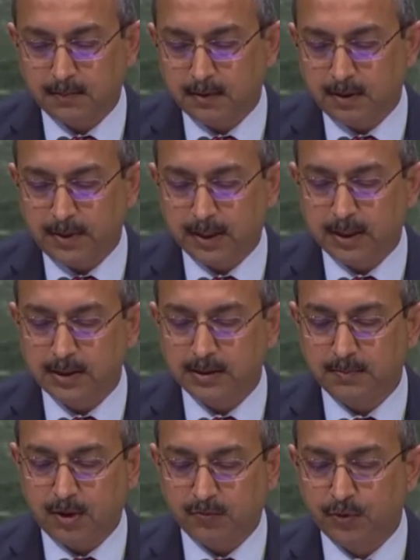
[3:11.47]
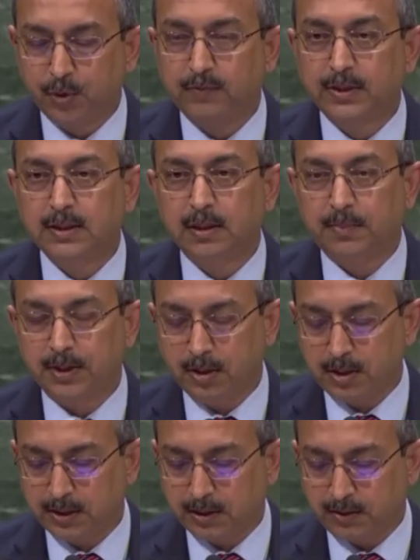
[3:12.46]
the mechanism of universal
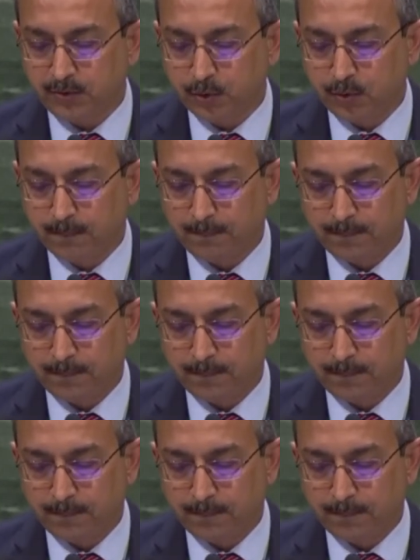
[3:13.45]
periodic review